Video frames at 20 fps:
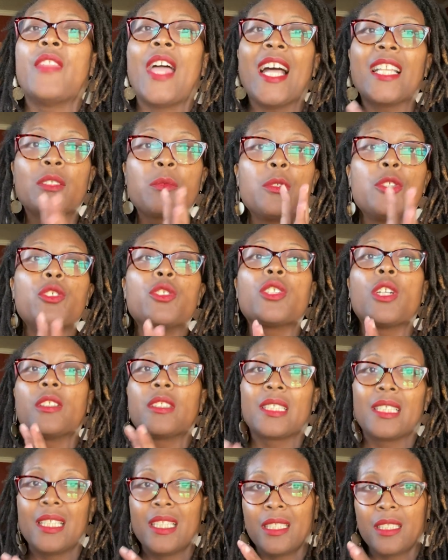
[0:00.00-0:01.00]
That's when you start to
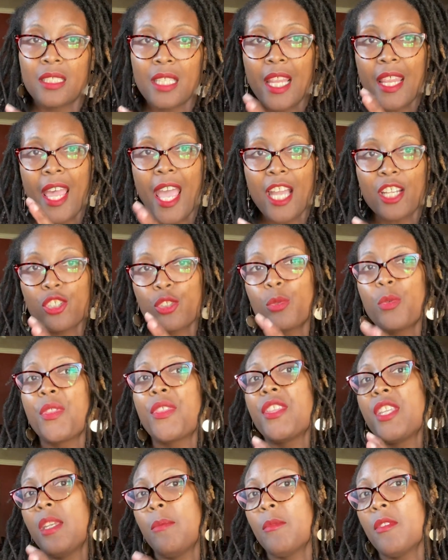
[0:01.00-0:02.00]
get into the actual
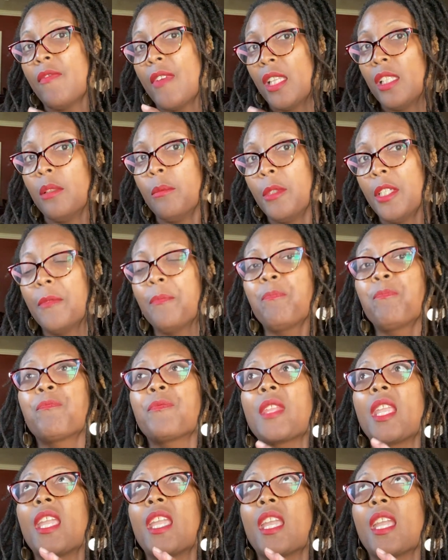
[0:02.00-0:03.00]
theme development.
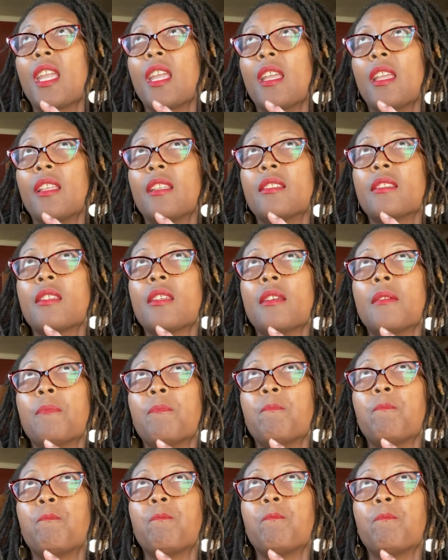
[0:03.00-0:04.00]
And
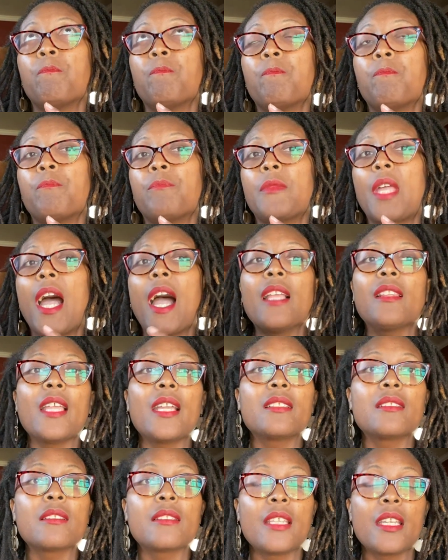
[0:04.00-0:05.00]
I
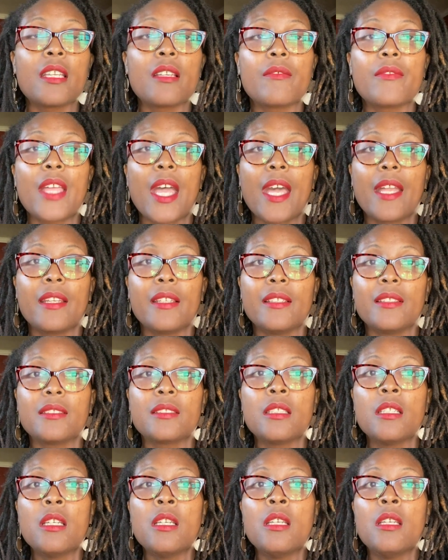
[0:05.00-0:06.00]
like to think of that as
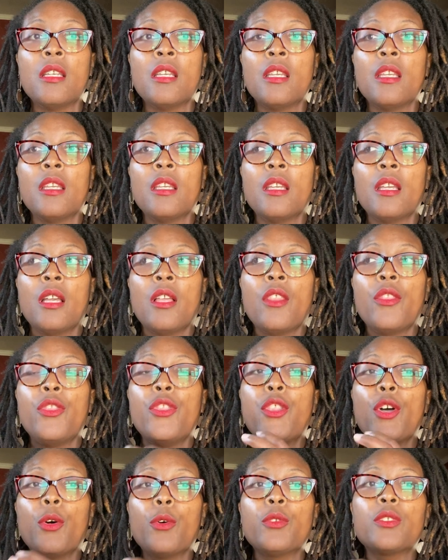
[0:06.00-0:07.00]

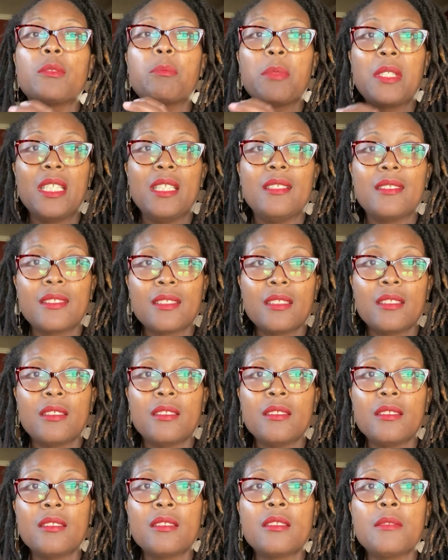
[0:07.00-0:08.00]
those
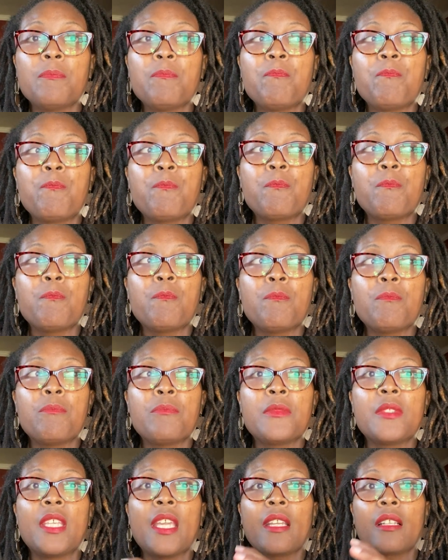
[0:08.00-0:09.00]
pieces
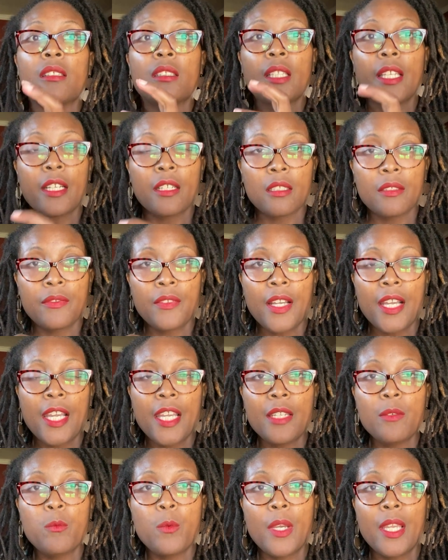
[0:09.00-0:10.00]
get
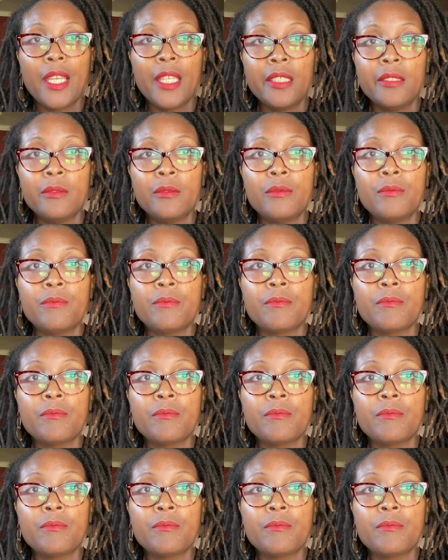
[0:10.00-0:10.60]
clarified when